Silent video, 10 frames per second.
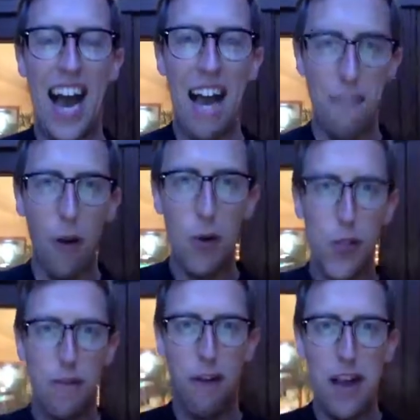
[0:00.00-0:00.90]
Hi
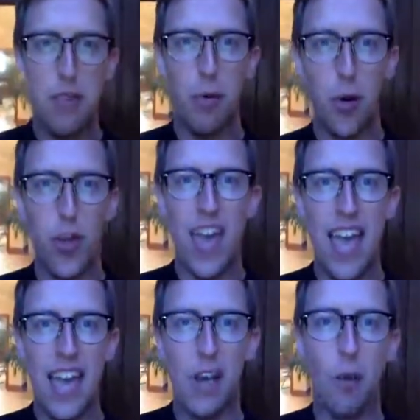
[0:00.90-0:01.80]
folks, Fraser Brooks
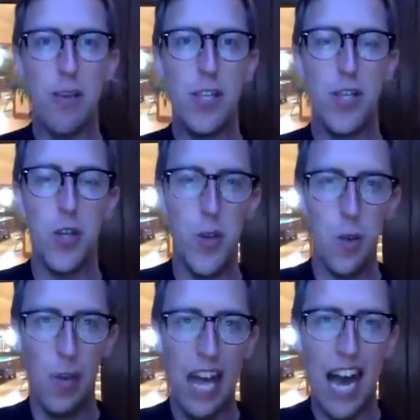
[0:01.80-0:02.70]
here, coming to
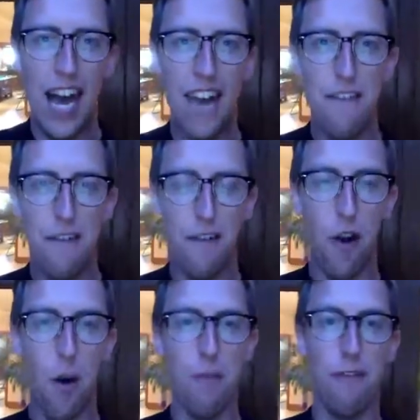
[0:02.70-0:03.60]
you live
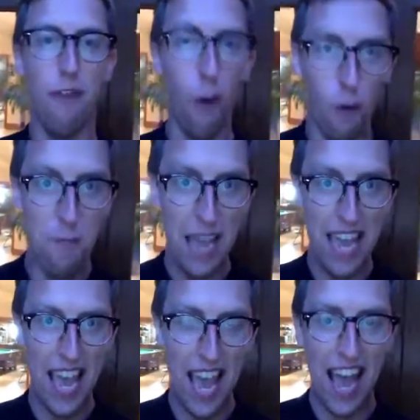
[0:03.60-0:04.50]
from
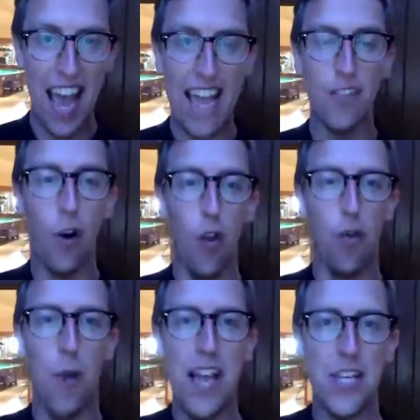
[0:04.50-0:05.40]
Formby,
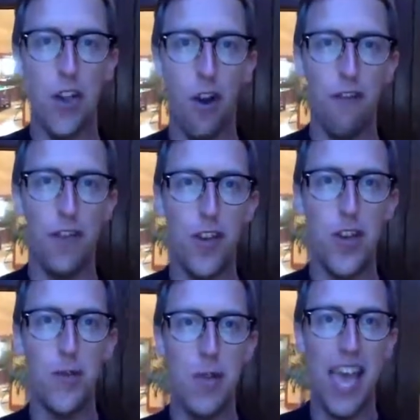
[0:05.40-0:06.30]
northwest of the
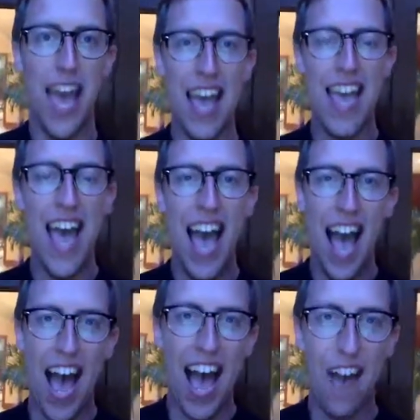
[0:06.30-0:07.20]
UK,
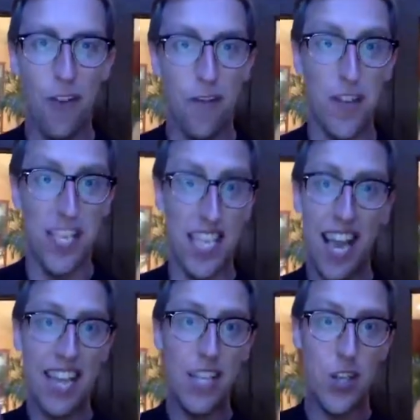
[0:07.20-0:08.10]
for
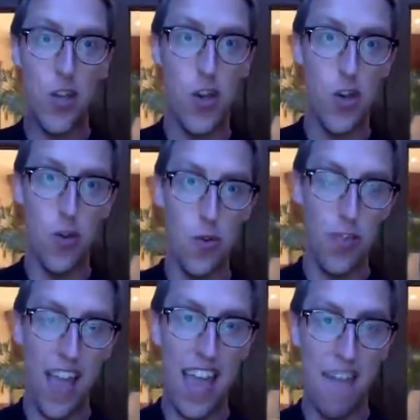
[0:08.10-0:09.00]
tonight's
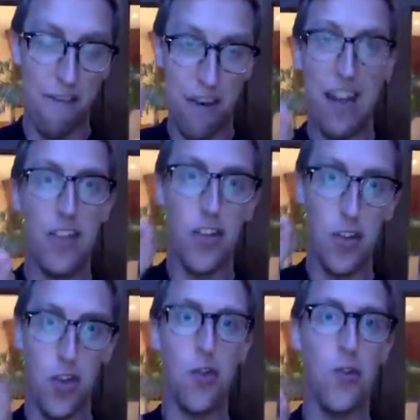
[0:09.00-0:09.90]
Tuesday, Fraser's
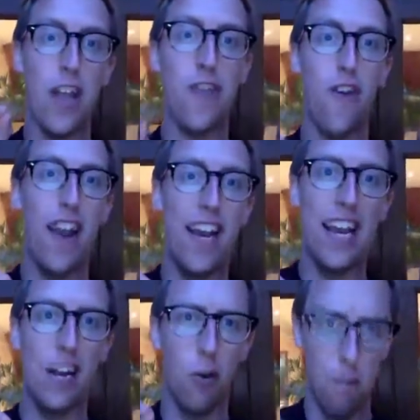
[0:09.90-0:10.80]
Tuesday
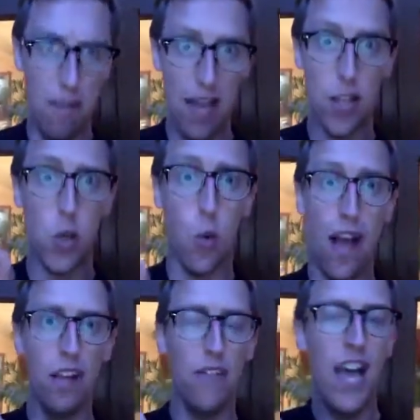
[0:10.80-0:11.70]
training number
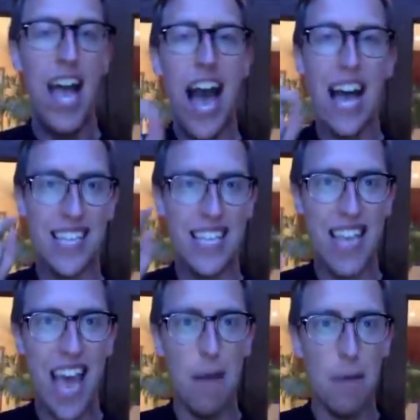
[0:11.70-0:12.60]
12. And
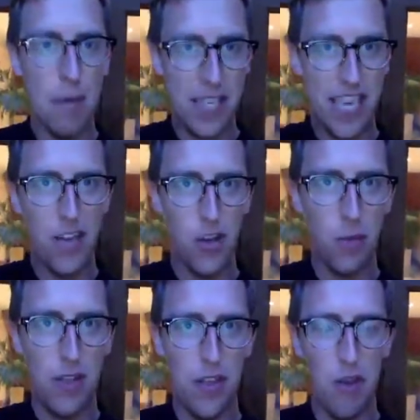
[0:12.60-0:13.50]
today I'm going to be teaching
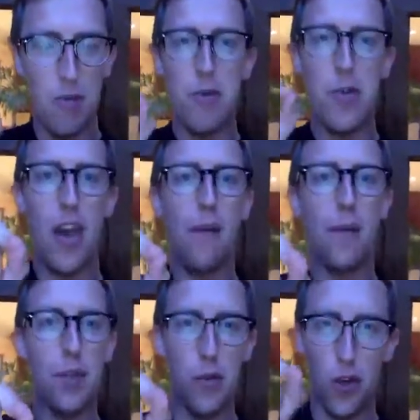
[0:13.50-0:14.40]
with you, I'm going to be sharing
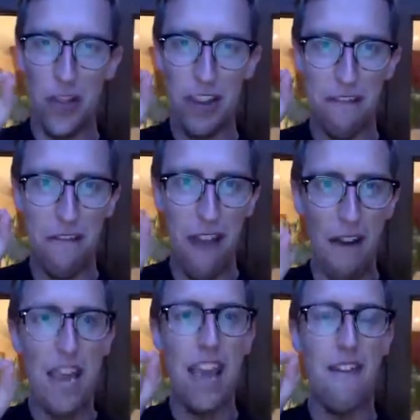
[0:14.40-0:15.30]
with you something
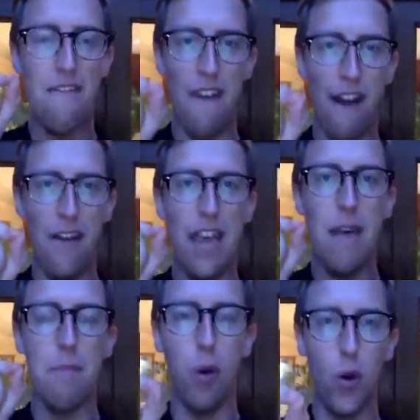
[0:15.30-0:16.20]
very, very
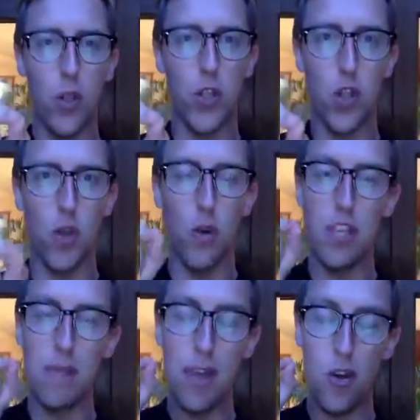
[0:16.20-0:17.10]
important. So I want you
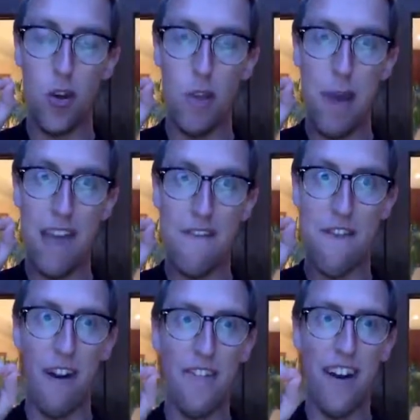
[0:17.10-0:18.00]
to make sure you pay
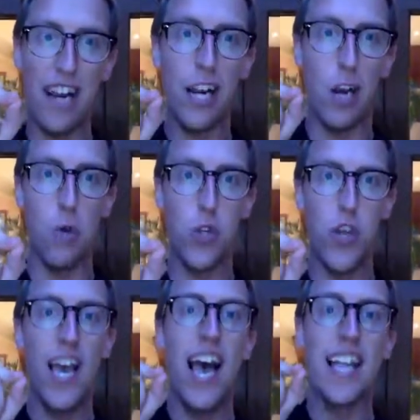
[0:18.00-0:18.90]
very, very
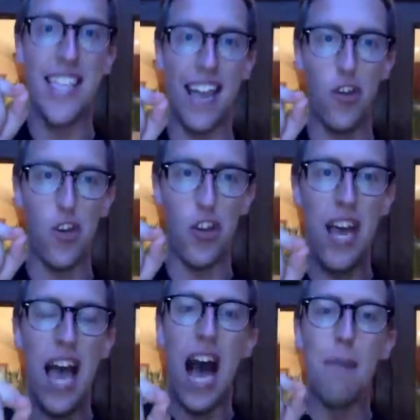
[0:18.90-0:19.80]
close attention.
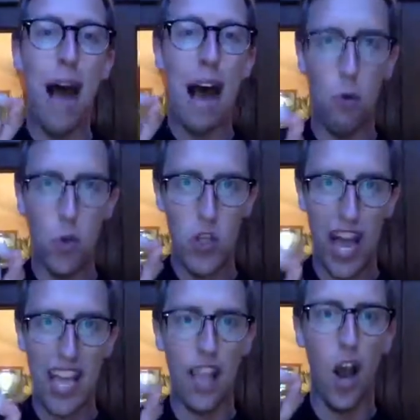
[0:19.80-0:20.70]
I'm
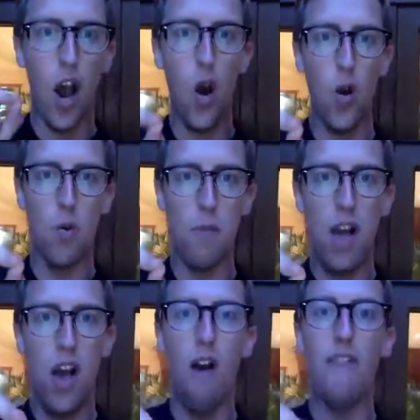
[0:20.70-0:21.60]
outside the home
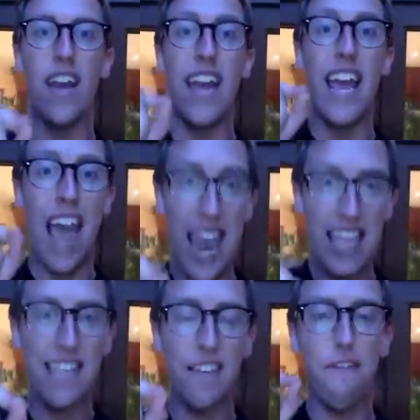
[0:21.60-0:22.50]
of an
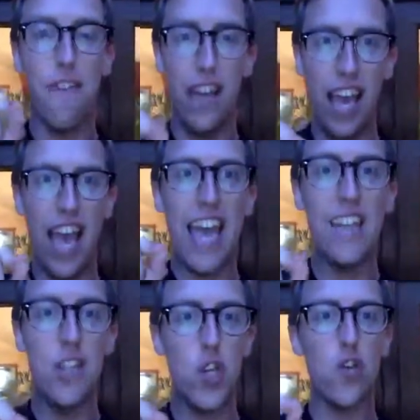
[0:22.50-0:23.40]
8-figure
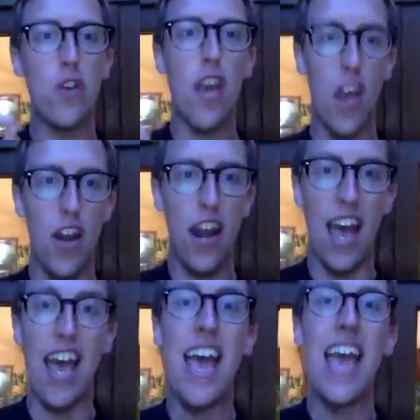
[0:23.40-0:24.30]
industry
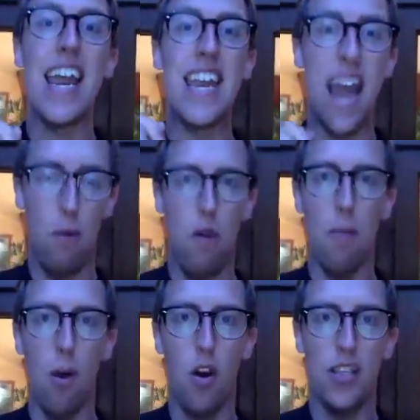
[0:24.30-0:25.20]
earner in
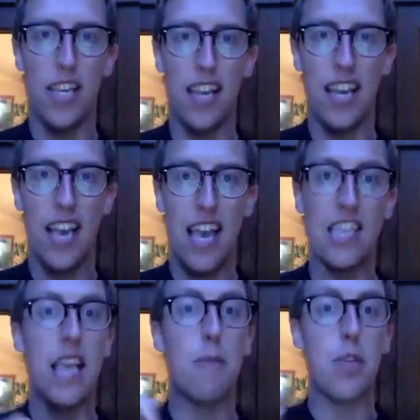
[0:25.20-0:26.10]
network marketing.
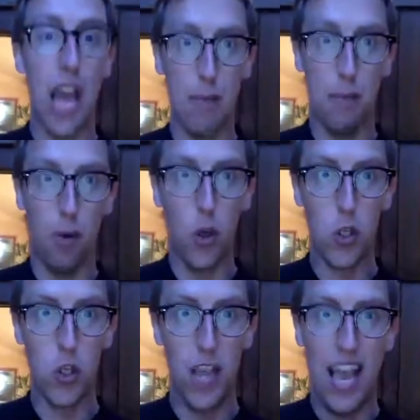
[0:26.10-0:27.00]
His name is Simon
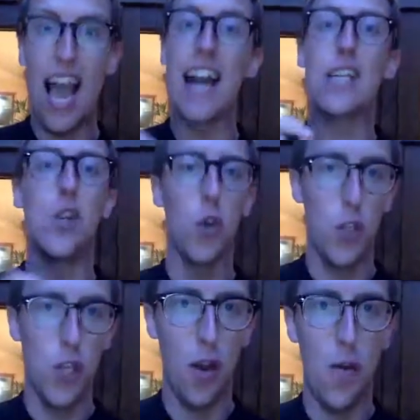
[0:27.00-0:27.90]
Brooks, and he's
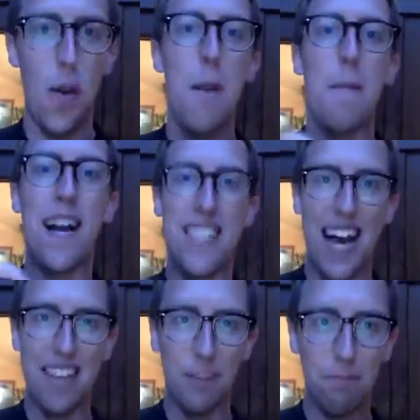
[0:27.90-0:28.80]
also my
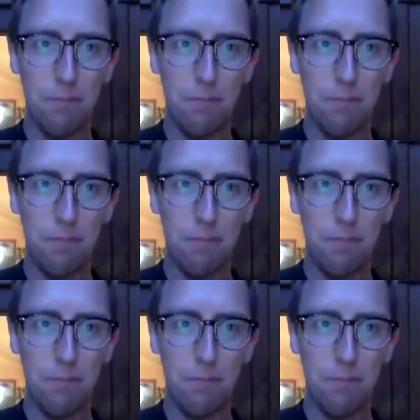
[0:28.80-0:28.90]
dad.